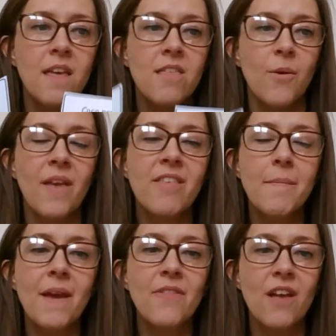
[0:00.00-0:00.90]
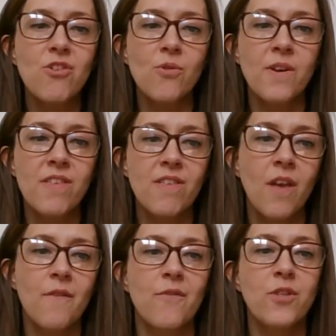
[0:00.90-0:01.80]
So as they make their
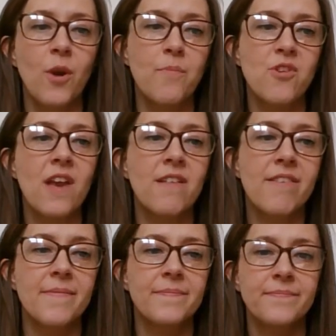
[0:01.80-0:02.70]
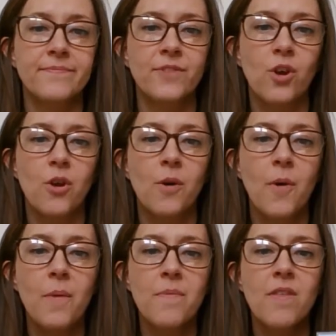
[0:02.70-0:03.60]
choice for the object, the Cocoa
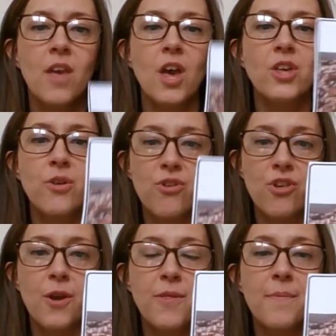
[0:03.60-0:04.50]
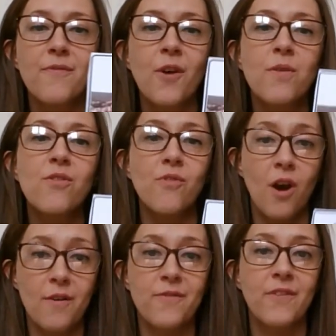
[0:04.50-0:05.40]
Pops, you show them the
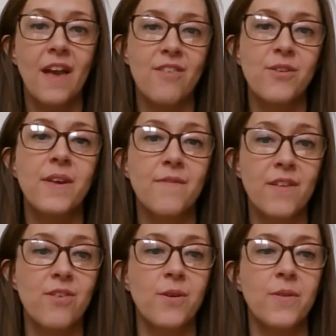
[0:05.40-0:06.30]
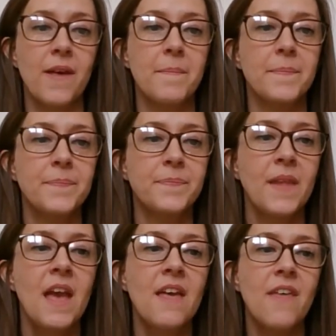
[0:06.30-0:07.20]
photograph as you give it to them.
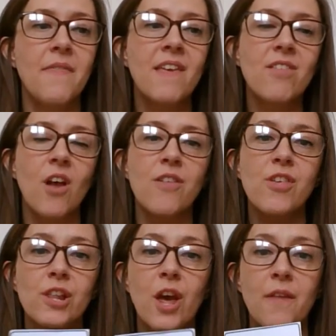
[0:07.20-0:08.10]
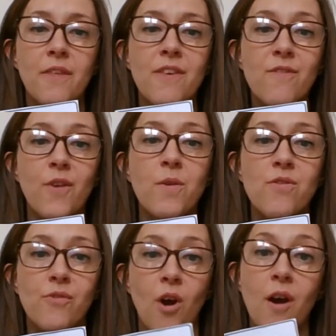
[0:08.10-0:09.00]
Then they start to learn that this
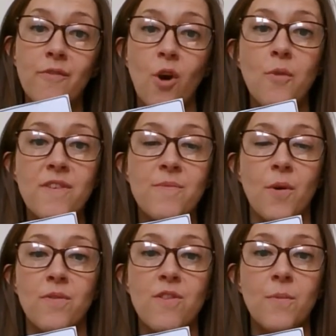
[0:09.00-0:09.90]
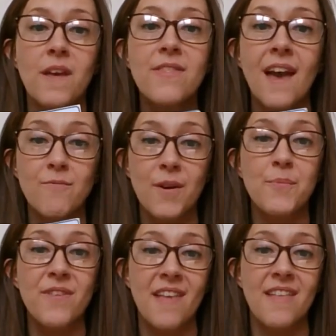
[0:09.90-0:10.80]
photograph corresponds with and
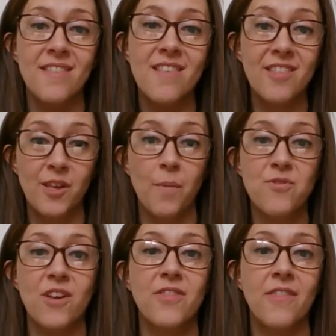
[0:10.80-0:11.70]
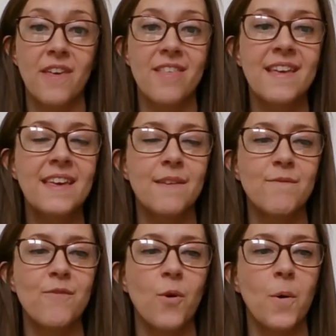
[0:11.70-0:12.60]
represents the object that they're seeking
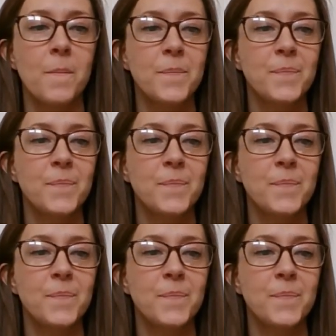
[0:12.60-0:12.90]
for.